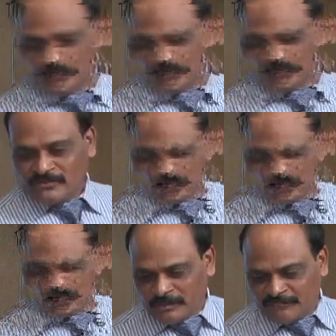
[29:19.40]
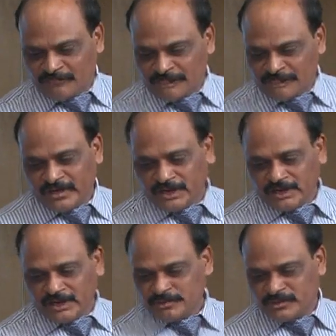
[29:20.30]
Our sole purpose of acquiring
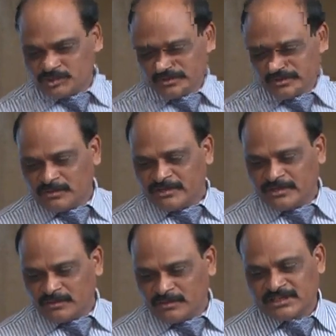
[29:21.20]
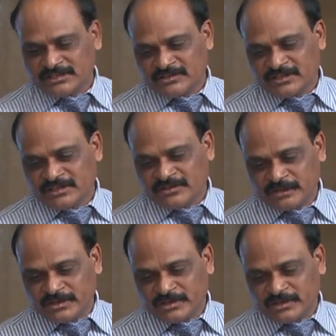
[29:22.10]
investment should be in the best interest of
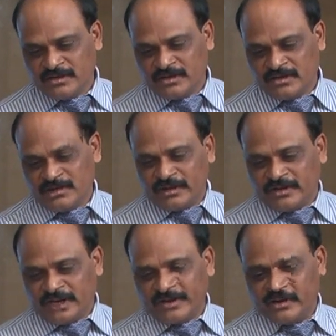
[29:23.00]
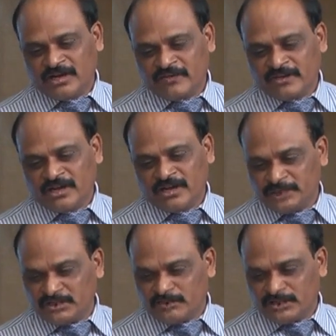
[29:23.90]
customer, ever and always should
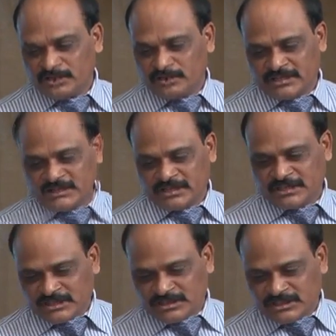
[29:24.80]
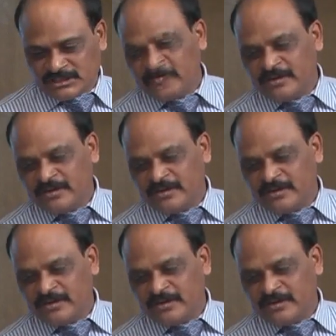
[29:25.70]
be in the best interest of customer